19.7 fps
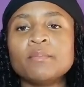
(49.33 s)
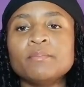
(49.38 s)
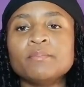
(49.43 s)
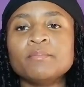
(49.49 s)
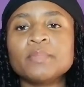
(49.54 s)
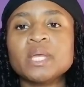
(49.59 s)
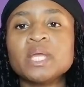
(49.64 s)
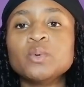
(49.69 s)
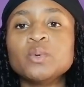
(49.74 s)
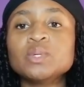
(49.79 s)

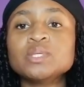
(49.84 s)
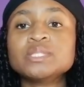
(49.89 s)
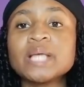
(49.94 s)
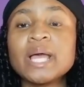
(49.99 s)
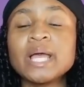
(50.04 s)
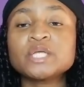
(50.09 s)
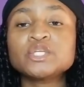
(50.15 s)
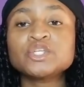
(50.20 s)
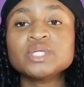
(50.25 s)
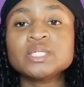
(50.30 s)
He was
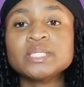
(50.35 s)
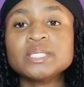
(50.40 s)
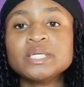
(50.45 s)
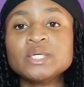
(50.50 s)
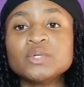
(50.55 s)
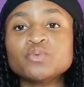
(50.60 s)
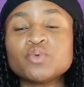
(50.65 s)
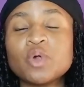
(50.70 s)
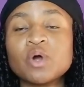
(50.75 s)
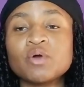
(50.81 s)

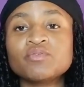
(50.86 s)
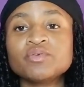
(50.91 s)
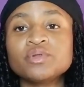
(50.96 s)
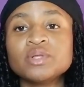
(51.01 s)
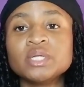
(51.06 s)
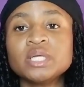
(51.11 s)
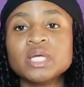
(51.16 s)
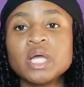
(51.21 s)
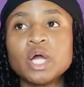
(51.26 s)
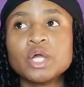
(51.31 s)
actually
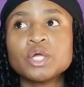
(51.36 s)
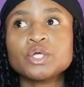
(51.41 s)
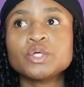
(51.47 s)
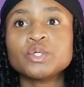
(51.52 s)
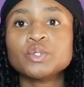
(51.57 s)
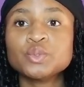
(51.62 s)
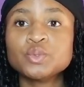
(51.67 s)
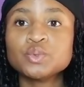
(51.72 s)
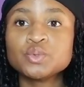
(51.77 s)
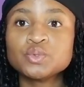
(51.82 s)
wrongfully
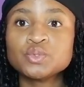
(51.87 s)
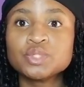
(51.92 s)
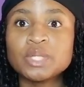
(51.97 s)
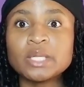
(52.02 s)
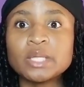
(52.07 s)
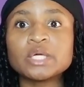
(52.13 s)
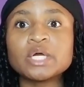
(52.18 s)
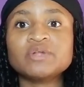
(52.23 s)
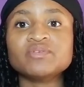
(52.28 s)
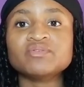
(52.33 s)
accused
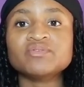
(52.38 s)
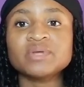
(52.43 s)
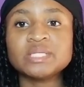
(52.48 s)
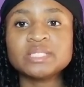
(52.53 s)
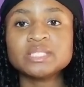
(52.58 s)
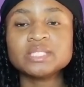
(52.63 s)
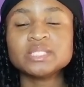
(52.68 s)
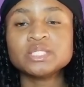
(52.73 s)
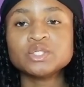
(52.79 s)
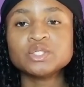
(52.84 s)
and
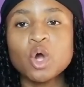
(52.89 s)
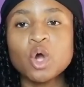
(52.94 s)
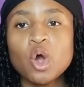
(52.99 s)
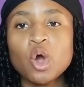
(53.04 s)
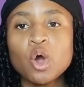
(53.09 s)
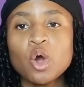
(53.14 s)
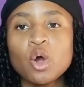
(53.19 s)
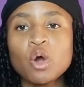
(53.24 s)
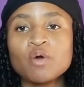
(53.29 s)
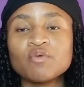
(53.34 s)
convicted
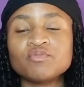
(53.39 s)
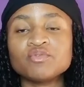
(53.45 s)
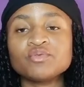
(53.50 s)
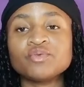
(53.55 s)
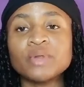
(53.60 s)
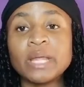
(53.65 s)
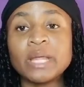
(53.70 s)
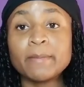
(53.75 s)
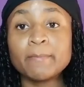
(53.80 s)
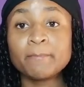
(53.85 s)
of
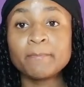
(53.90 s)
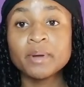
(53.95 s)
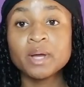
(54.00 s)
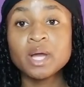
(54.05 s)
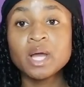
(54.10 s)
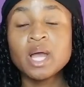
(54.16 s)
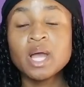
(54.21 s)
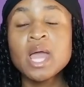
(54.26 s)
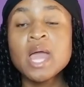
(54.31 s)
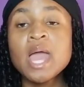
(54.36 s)
rape,
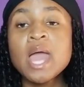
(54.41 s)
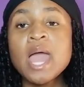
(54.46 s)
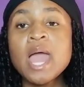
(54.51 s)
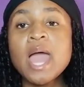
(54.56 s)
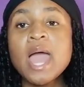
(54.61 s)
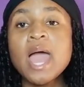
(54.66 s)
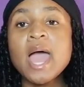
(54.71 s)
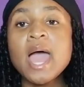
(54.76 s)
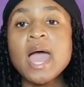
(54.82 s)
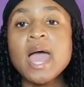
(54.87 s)

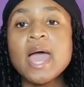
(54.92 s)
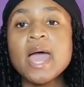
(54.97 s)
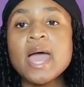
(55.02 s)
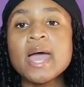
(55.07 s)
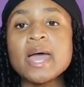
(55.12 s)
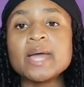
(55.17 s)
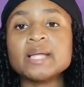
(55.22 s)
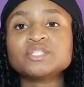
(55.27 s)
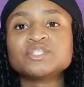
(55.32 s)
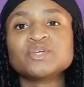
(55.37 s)

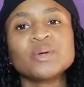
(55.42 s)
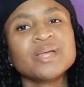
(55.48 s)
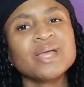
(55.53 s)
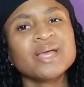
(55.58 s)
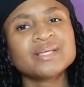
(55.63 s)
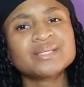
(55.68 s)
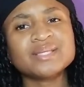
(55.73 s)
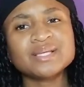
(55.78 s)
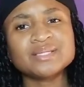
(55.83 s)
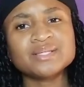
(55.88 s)
and so
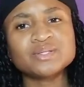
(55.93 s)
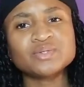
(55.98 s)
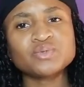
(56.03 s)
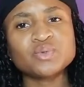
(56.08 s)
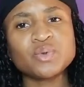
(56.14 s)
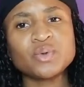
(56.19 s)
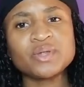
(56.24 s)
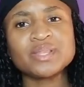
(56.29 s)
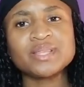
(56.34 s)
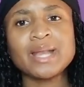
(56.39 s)
yes, that's the
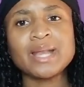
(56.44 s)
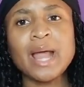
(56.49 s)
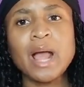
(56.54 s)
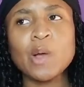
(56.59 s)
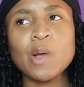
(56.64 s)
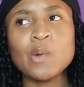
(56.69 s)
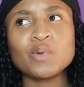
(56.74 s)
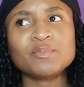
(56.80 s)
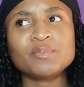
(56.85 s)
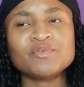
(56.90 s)
story that
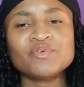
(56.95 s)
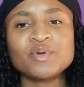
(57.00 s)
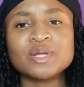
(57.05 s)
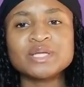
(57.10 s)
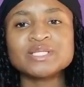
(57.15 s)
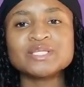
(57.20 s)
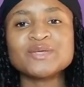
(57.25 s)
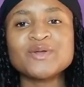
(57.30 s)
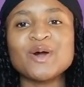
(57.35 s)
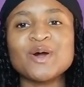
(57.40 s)
I will be
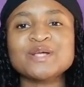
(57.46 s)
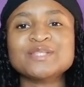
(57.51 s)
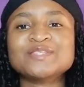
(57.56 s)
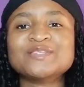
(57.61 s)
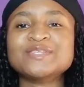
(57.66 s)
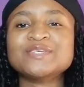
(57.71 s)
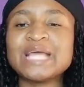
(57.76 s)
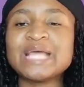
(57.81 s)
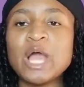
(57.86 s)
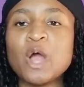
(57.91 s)
focusing on
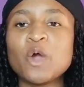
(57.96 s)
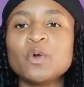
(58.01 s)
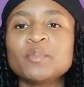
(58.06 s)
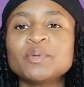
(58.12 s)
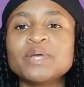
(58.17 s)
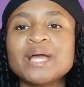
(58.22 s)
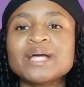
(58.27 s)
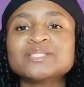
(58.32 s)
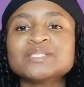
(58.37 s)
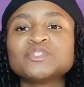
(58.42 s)
today. I hope you
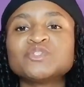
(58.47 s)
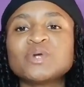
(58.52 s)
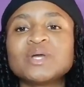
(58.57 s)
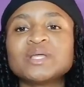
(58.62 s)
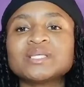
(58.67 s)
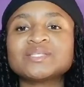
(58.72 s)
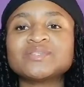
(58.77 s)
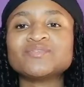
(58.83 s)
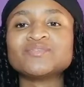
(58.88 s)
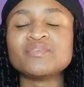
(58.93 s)
guys enjoy
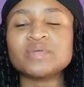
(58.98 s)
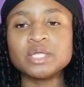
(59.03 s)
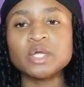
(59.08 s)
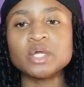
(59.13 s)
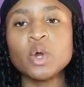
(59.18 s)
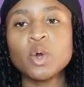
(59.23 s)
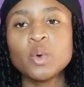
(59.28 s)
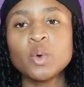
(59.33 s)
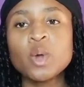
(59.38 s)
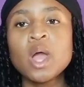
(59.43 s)
this
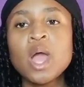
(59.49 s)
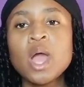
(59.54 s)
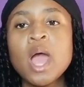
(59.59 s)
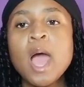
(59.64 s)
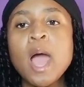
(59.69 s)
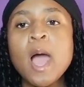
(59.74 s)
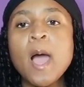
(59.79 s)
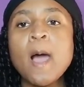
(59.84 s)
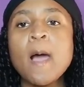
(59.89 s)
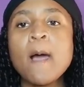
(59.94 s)
video.
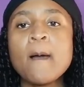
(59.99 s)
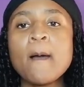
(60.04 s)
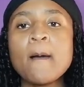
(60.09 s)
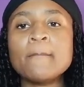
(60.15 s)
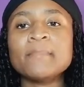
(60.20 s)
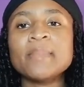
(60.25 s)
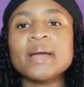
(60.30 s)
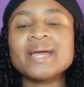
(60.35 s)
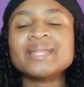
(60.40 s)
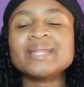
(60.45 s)

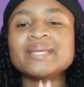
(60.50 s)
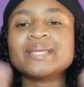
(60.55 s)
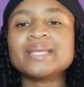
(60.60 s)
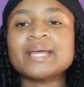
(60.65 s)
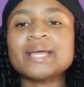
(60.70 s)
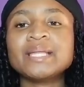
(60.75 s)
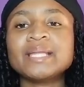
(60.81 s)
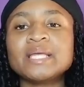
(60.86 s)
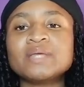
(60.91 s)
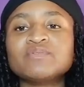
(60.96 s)
And
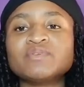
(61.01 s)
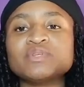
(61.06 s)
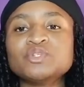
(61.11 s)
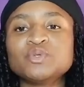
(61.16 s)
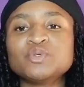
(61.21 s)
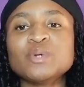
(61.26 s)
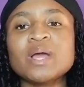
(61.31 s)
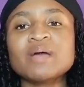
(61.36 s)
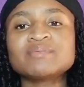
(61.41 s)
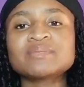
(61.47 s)
again, if you
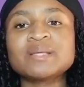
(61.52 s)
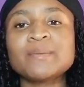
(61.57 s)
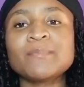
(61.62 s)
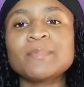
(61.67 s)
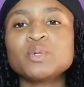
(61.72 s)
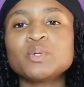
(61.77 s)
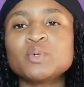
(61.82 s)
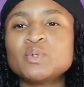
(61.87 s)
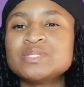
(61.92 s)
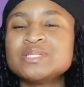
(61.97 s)
do have
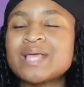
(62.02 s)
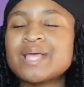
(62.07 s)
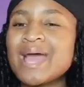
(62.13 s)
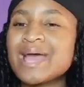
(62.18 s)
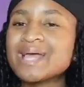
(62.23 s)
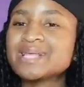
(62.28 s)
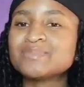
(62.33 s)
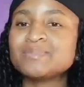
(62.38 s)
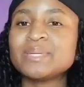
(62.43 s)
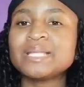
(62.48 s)
somebody who
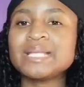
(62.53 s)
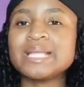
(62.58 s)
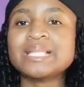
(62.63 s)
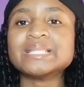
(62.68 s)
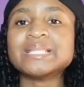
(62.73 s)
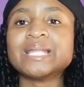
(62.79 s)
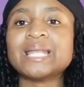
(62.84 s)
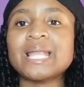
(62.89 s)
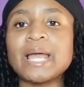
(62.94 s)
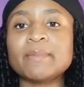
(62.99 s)
has been in
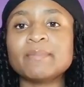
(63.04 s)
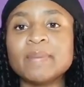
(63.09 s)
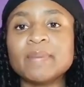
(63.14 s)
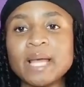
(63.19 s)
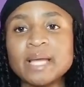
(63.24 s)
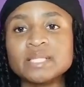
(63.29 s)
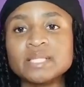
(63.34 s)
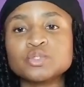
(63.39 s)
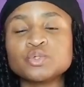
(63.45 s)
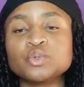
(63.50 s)
the
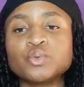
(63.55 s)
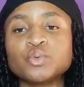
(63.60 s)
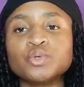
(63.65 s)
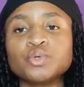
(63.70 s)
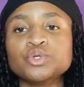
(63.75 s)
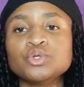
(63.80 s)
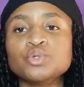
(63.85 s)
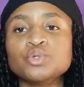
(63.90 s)
limelight, who you